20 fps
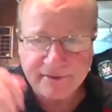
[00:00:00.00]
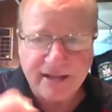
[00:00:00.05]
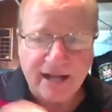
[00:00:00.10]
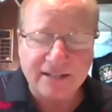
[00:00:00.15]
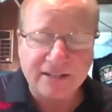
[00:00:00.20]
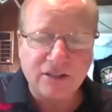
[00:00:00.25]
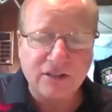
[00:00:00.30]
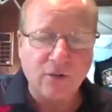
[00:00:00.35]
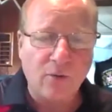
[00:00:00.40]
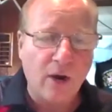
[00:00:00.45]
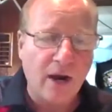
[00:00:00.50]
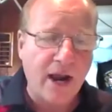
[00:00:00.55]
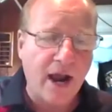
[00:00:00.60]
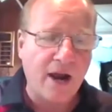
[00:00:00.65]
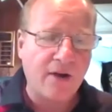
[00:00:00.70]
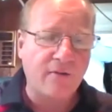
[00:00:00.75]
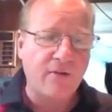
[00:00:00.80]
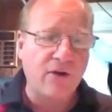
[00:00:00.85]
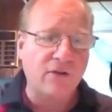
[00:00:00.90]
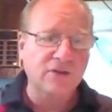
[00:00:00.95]
That's the way
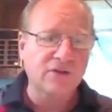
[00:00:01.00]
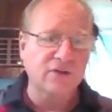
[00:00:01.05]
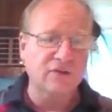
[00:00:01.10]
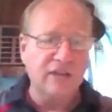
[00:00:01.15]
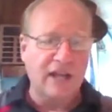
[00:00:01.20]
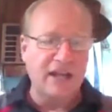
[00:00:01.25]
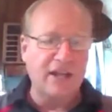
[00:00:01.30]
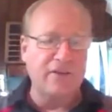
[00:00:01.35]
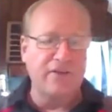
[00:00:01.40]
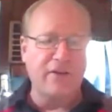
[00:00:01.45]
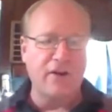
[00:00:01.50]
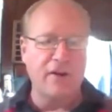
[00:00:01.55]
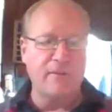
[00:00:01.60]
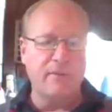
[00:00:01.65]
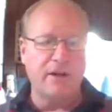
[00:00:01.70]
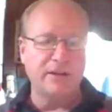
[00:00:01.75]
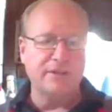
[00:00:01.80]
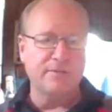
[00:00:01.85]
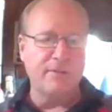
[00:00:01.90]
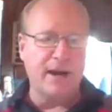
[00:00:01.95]
I roll. So thank you very
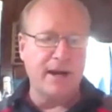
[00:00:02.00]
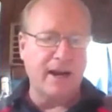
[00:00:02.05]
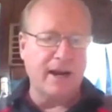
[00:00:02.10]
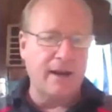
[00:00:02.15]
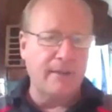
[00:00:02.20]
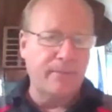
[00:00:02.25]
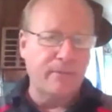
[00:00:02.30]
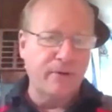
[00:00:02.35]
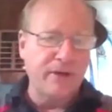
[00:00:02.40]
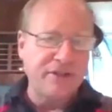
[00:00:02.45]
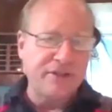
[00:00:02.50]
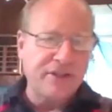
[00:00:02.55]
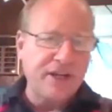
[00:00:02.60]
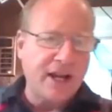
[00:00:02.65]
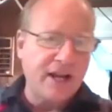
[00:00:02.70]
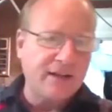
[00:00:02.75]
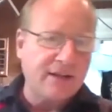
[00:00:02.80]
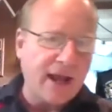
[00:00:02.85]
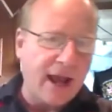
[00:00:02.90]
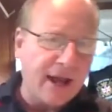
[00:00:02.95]
much, Mike. I
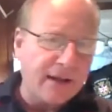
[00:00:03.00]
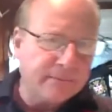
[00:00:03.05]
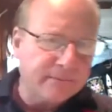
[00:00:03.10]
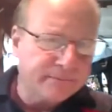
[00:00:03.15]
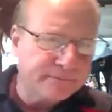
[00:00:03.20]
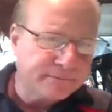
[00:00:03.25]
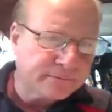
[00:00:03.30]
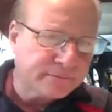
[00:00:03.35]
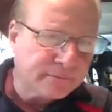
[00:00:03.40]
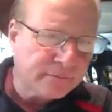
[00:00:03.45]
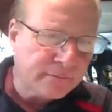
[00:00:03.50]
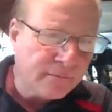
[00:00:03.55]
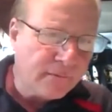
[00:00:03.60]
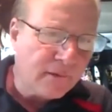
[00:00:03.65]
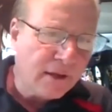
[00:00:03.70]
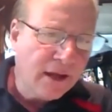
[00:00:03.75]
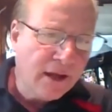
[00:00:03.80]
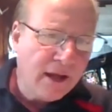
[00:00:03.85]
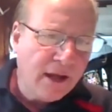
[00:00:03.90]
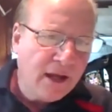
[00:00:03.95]
appreciate that.
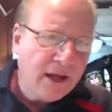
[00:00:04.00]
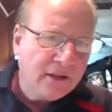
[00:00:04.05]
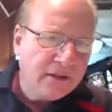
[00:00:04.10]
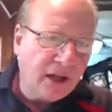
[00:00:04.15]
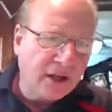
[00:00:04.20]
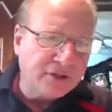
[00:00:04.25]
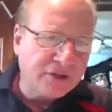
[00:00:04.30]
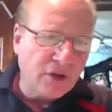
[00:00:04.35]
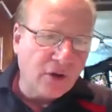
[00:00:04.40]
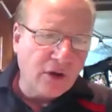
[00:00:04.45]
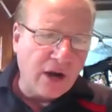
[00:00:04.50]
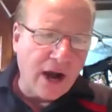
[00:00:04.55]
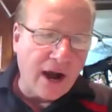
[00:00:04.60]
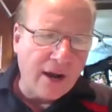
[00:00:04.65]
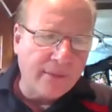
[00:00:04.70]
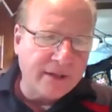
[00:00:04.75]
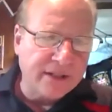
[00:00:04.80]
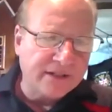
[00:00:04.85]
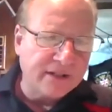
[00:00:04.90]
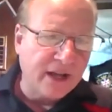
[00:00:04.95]
Cutthroat
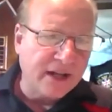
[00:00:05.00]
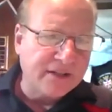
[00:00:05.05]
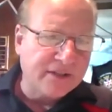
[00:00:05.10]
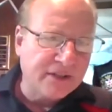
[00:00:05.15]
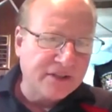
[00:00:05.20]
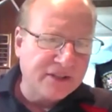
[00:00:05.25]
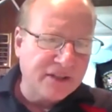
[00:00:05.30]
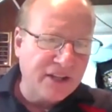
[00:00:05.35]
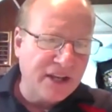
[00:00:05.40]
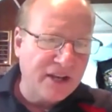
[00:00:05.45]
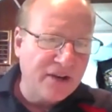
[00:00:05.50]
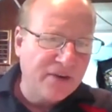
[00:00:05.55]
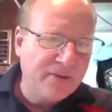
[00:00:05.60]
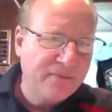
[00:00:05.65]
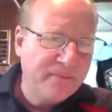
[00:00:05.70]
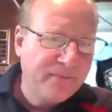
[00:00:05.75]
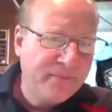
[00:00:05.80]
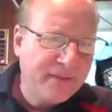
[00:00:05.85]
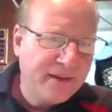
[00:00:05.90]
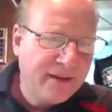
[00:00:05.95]
Comedy, it's nice to see you.